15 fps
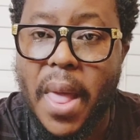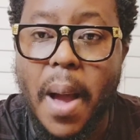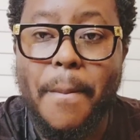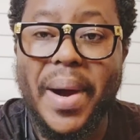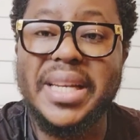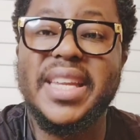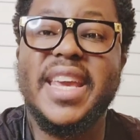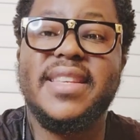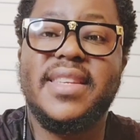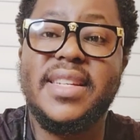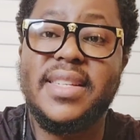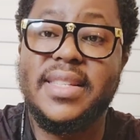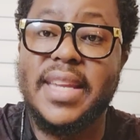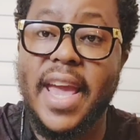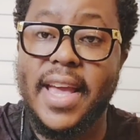But as it
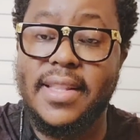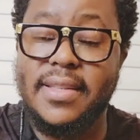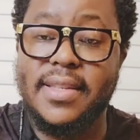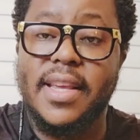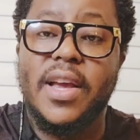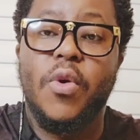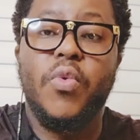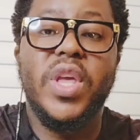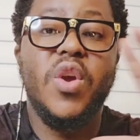stands, we